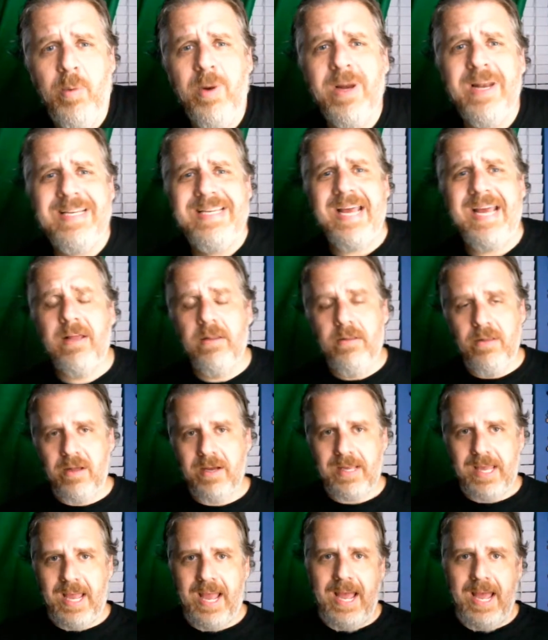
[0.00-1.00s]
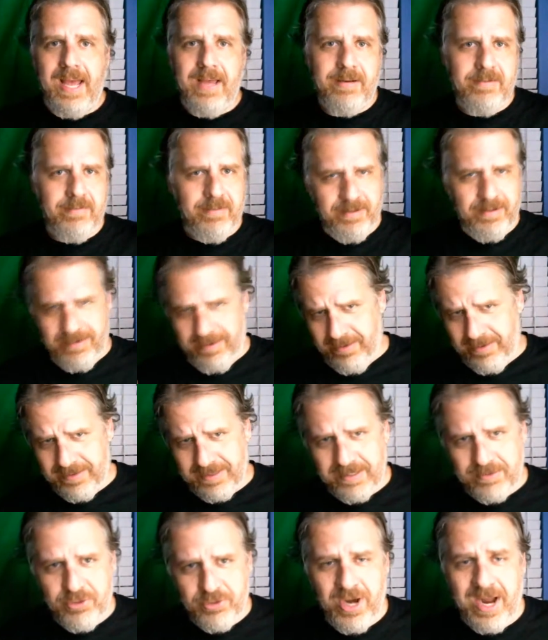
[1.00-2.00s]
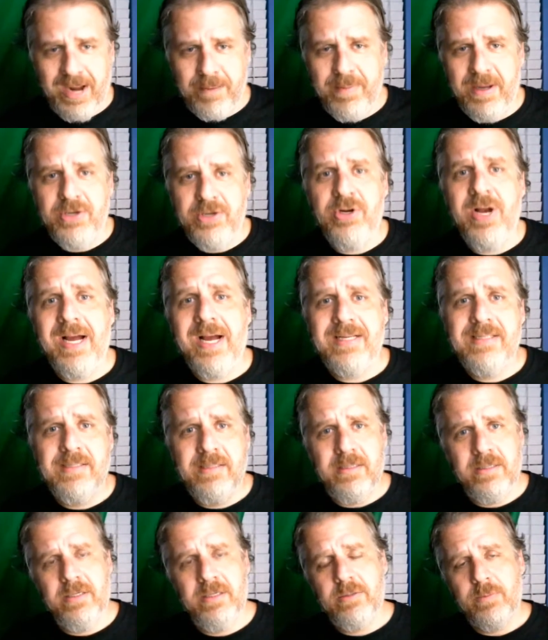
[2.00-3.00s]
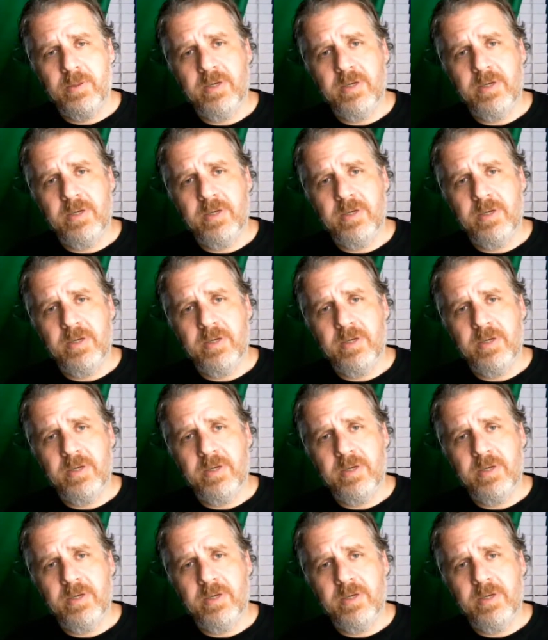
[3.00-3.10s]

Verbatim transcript: We're going to take a look at in our track by track series.